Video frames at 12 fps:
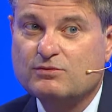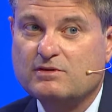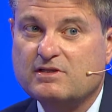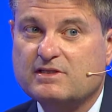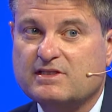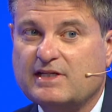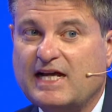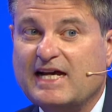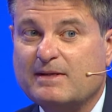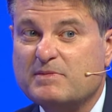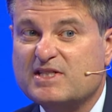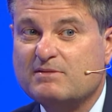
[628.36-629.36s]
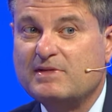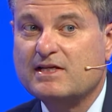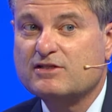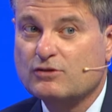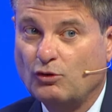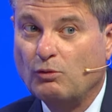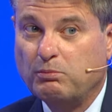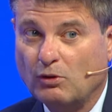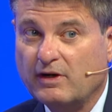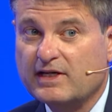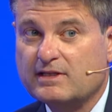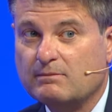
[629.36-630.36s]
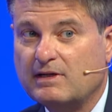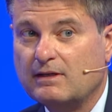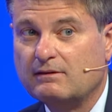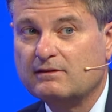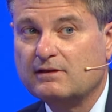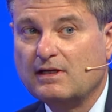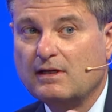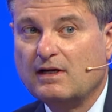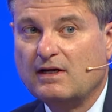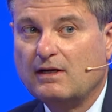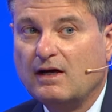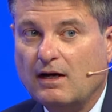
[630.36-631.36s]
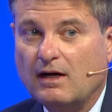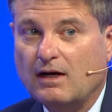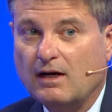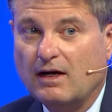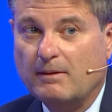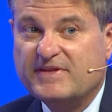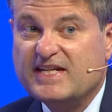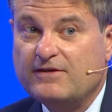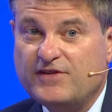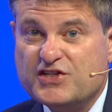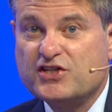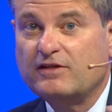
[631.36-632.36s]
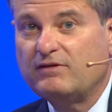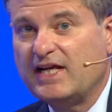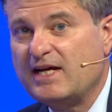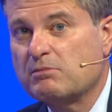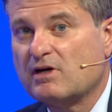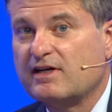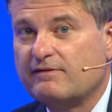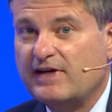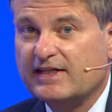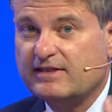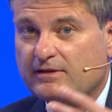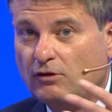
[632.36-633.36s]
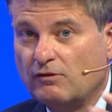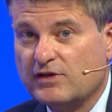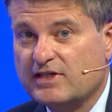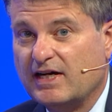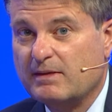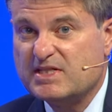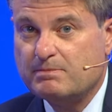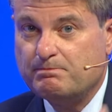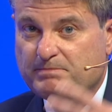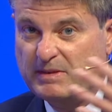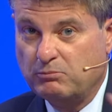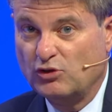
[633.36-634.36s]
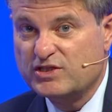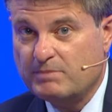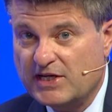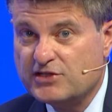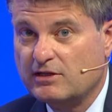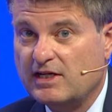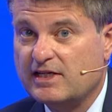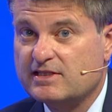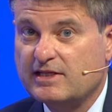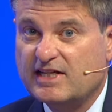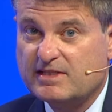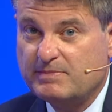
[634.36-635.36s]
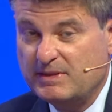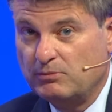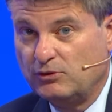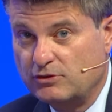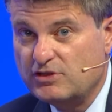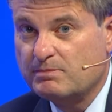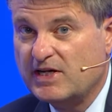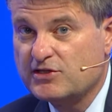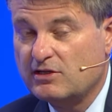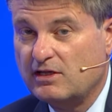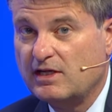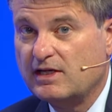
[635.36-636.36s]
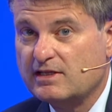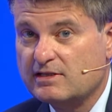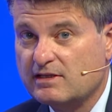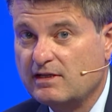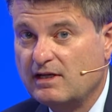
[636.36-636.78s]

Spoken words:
was Adam Smith's whole point about the division of labor and the fact that over time people specialize. And as people do specialize,